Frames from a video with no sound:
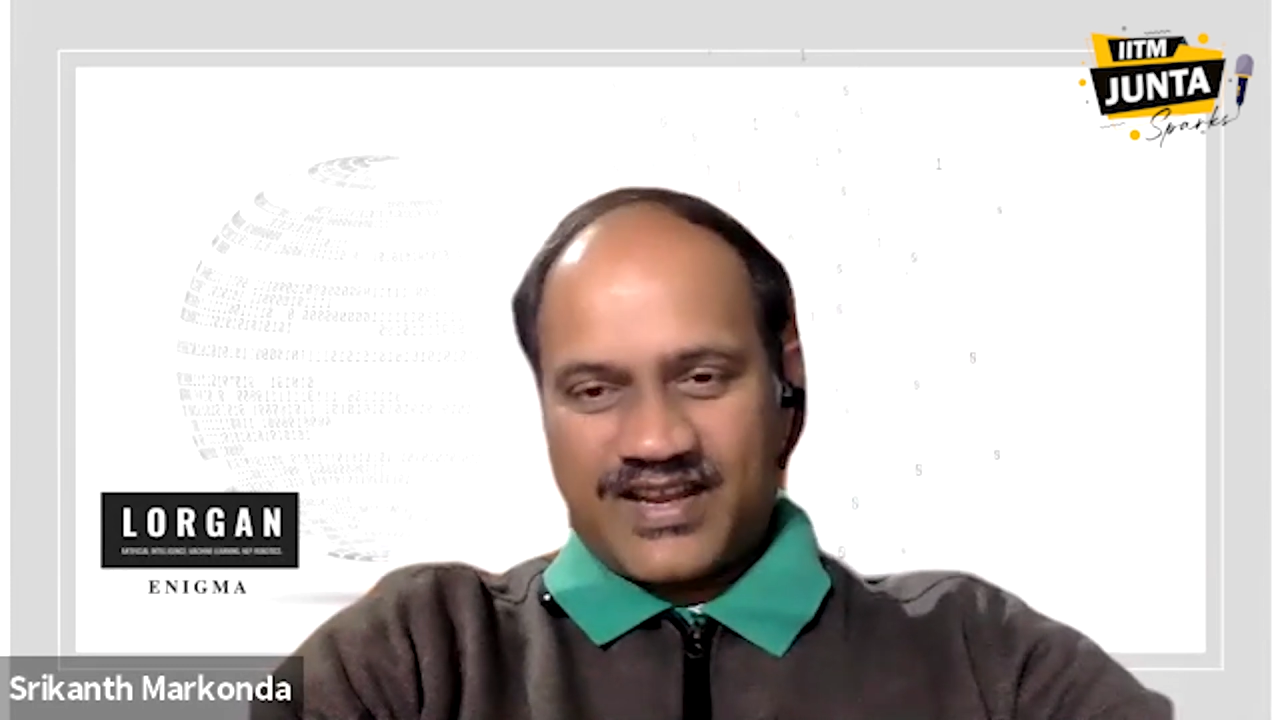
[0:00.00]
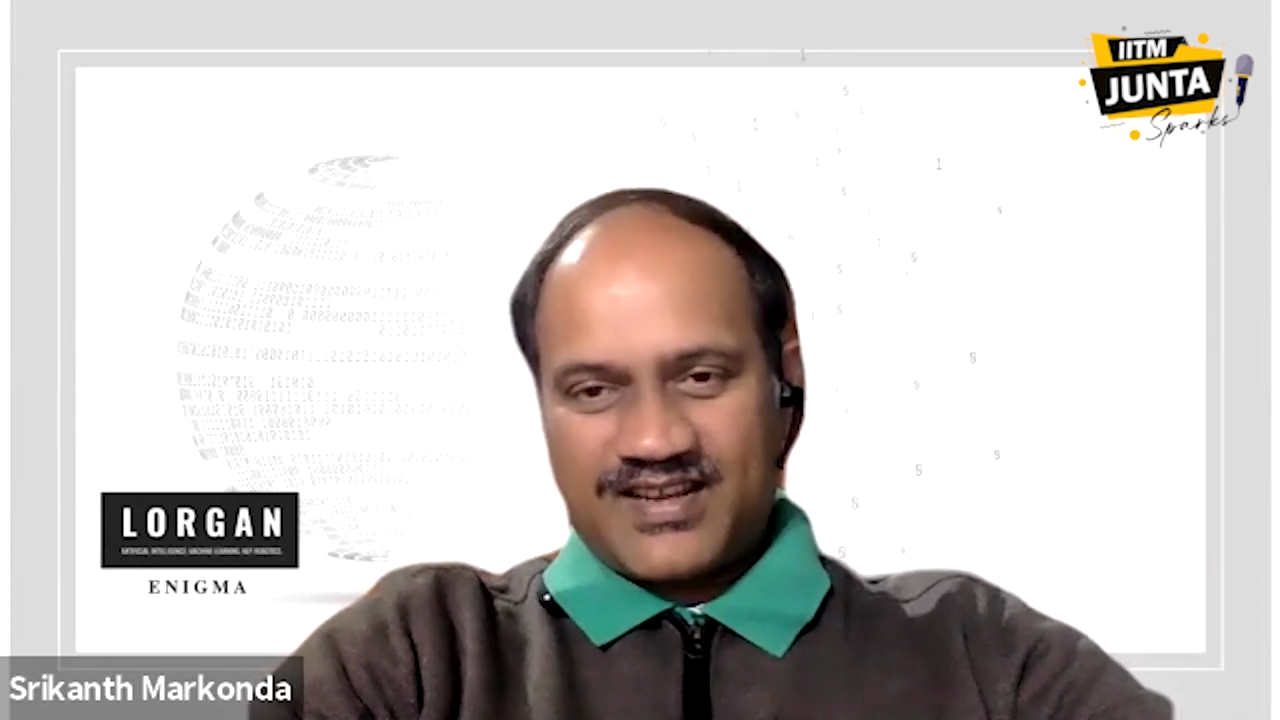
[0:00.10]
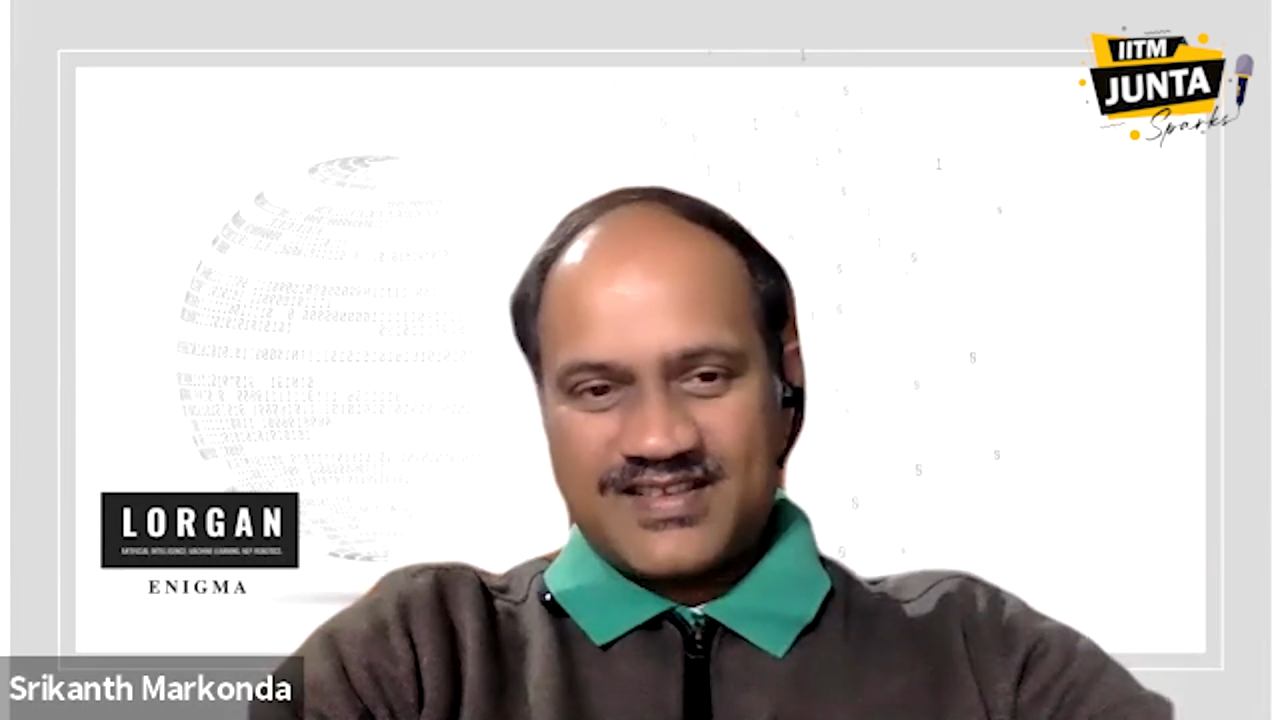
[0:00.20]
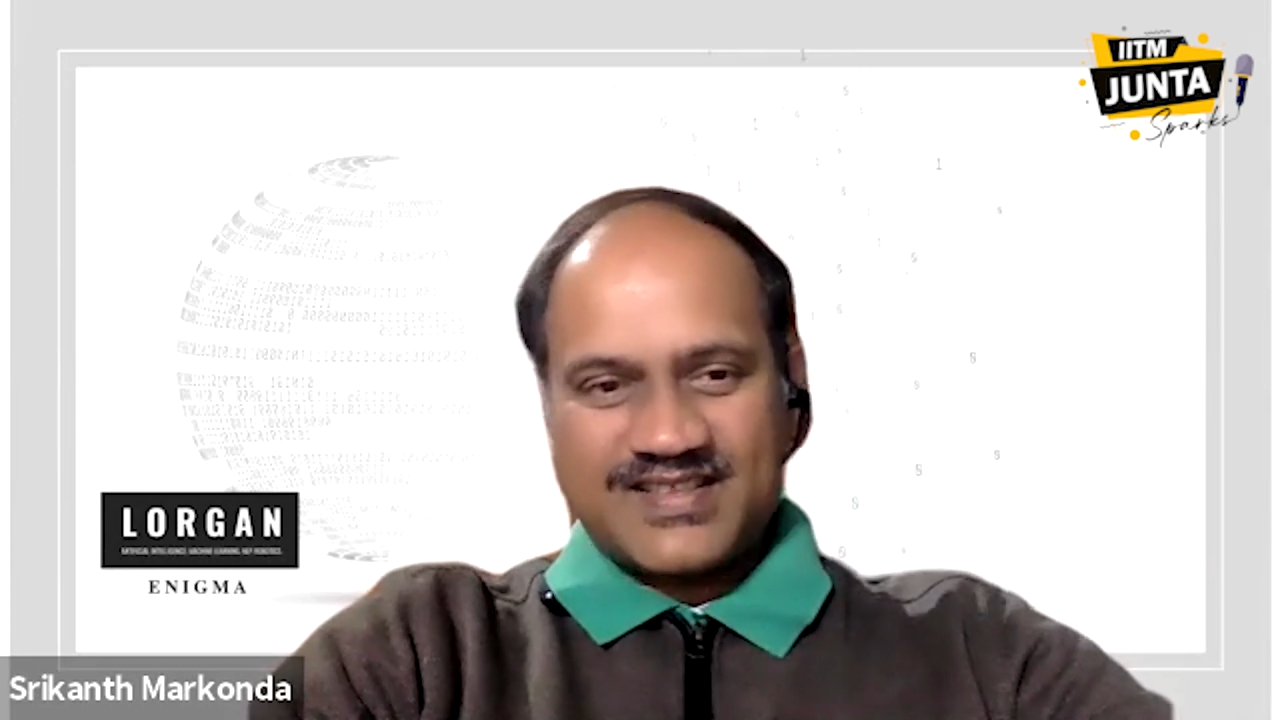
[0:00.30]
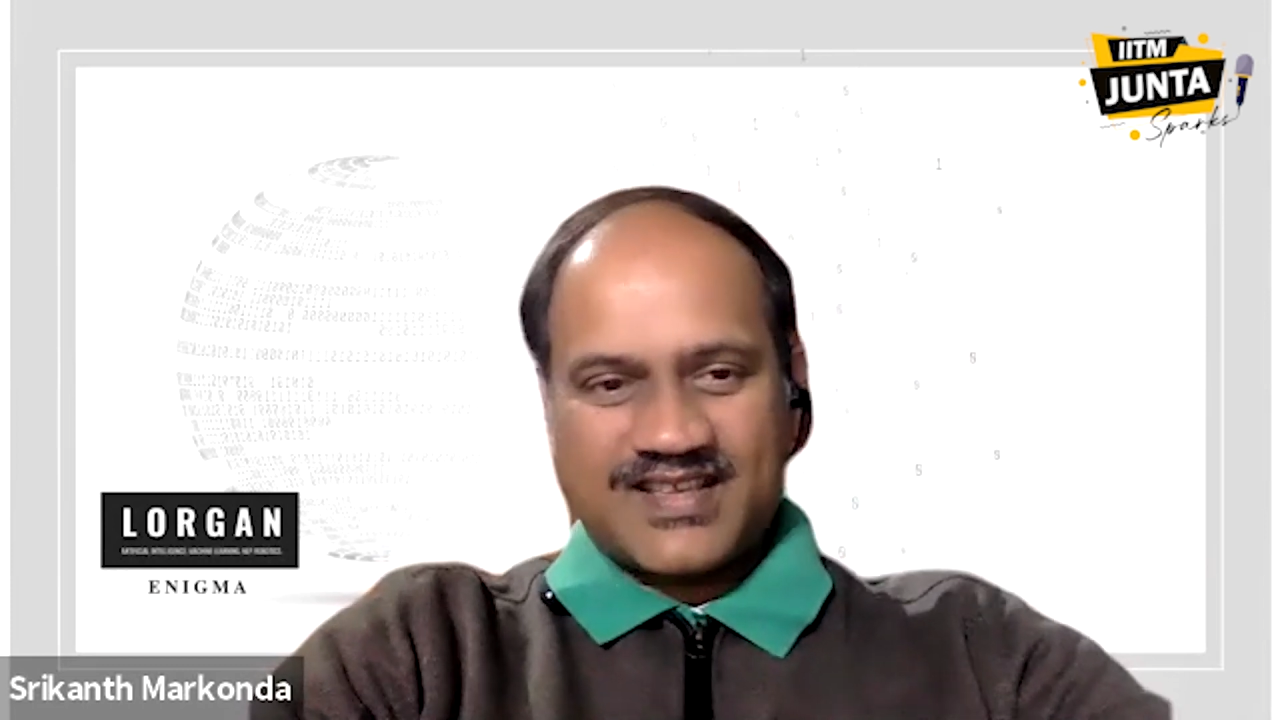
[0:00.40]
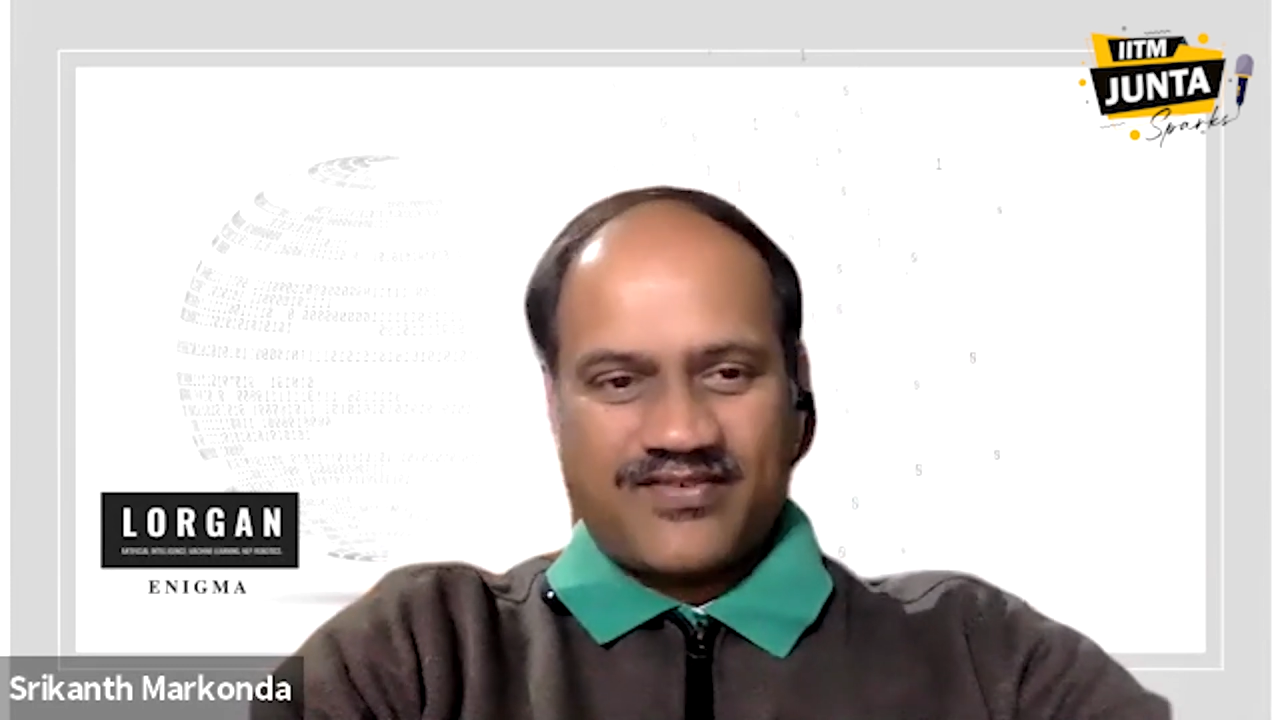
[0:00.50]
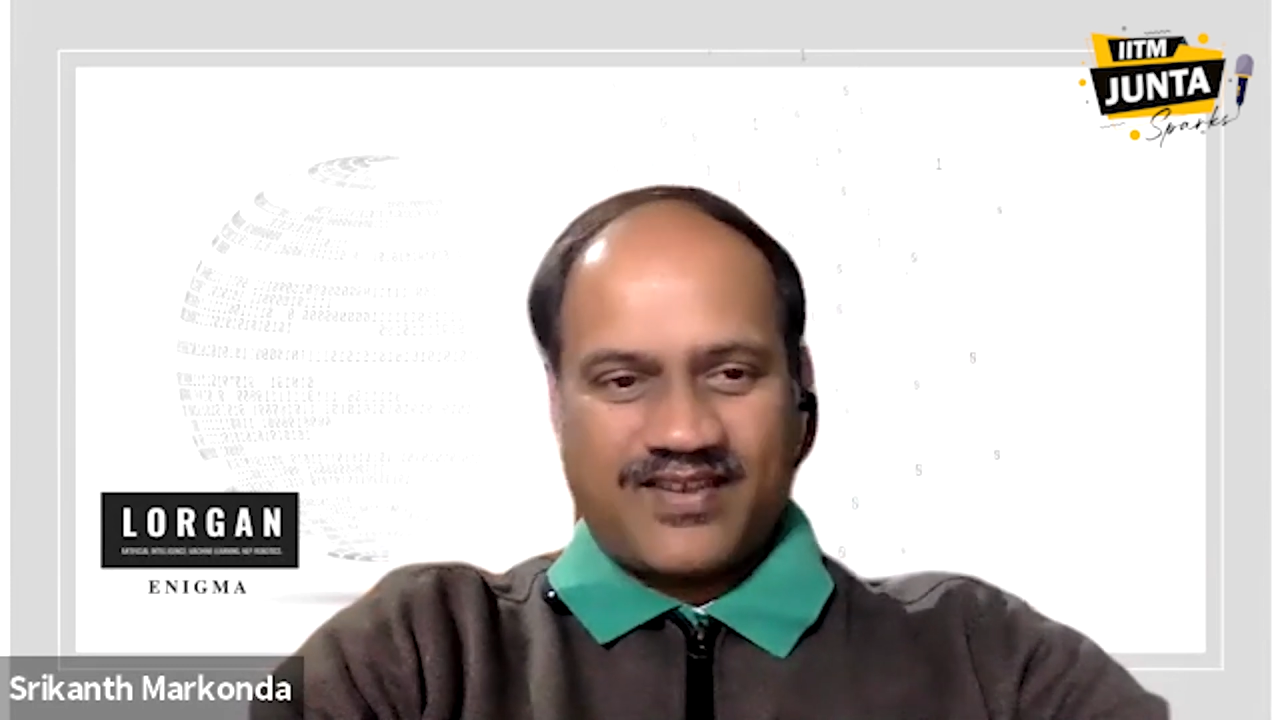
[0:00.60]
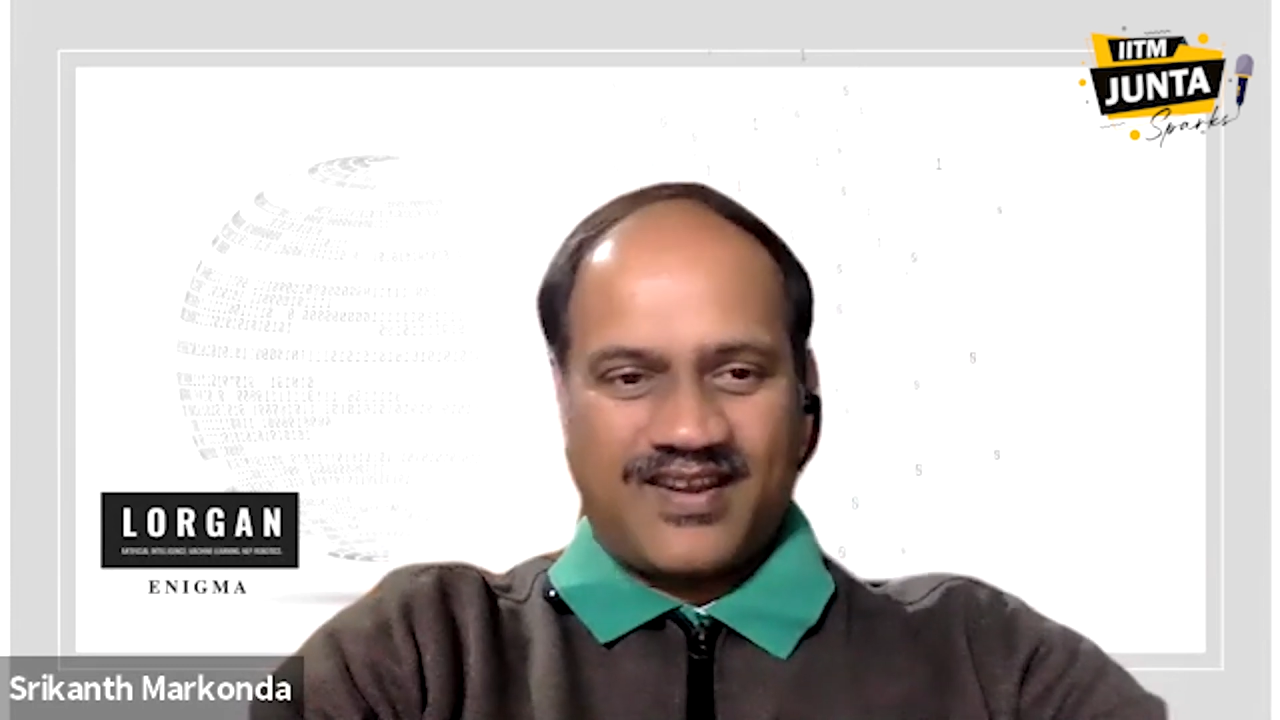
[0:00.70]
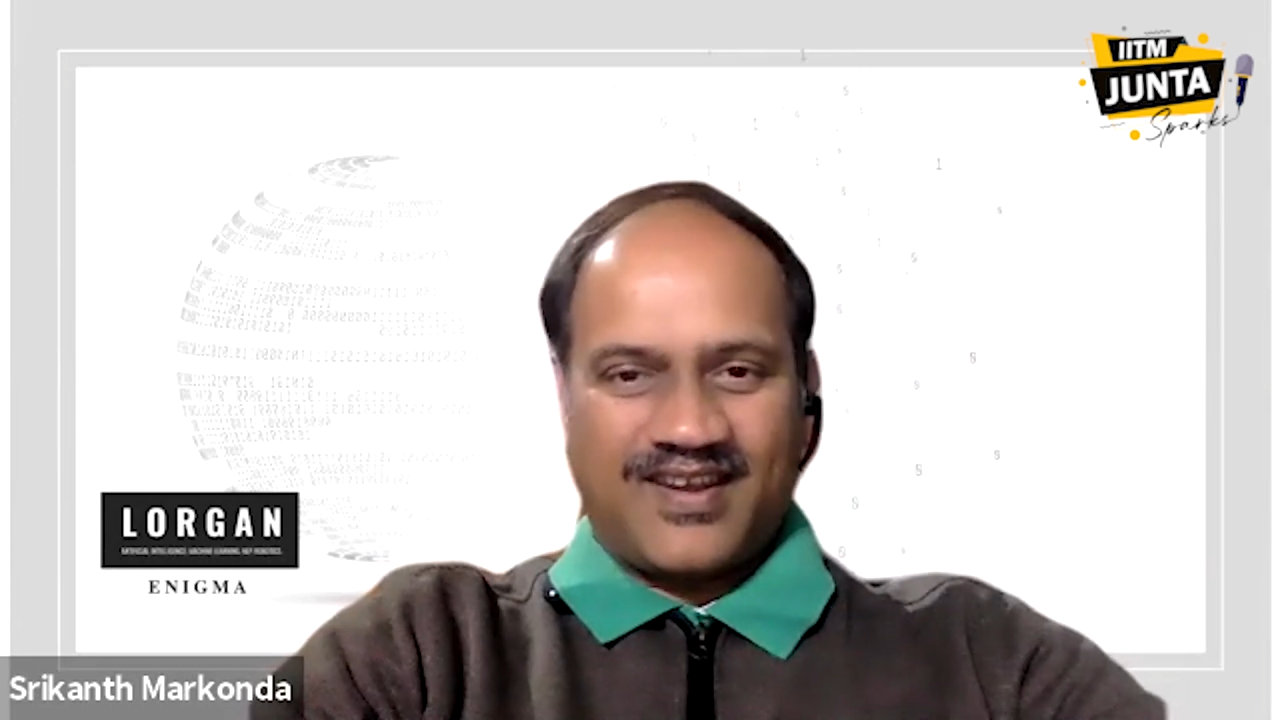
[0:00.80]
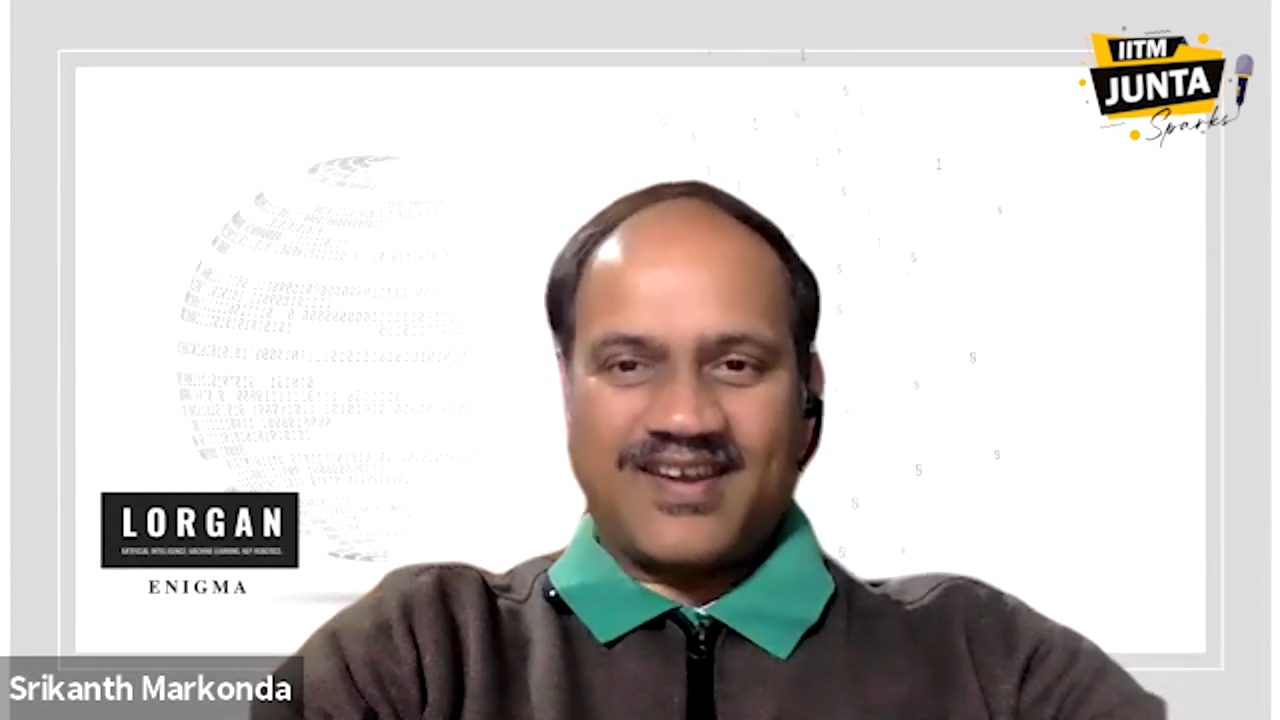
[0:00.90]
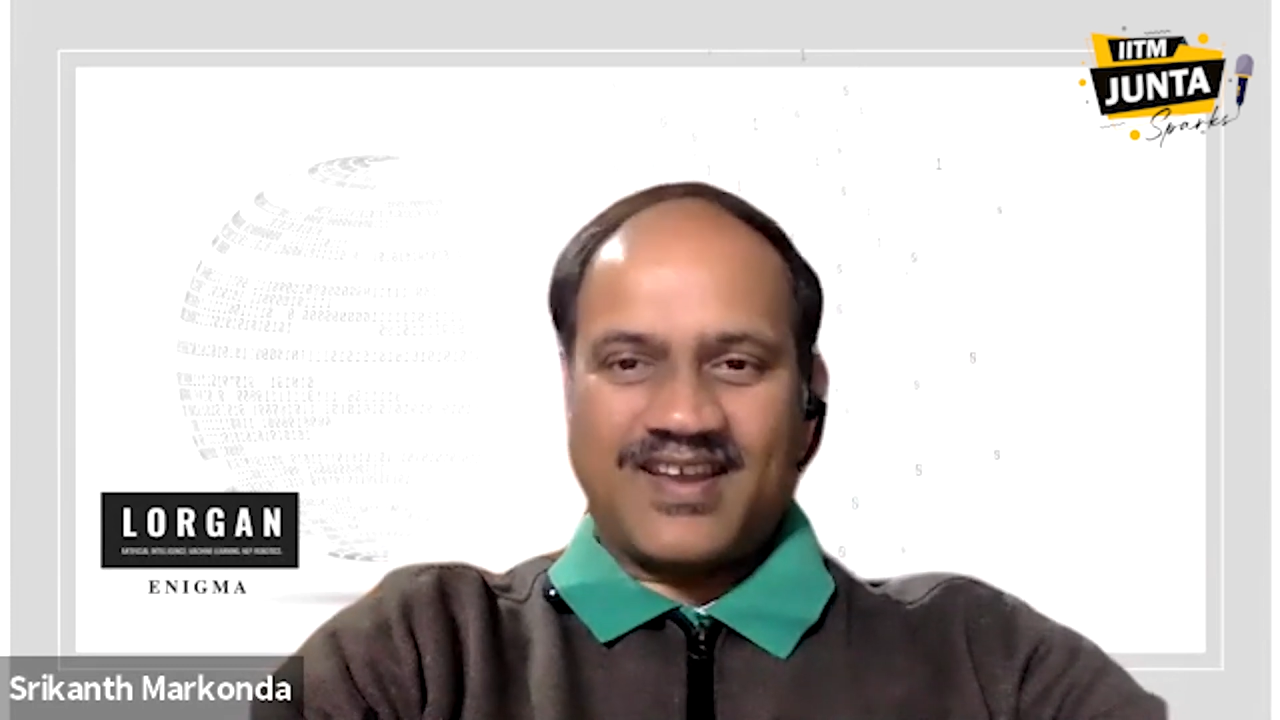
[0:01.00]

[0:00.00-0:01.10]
97,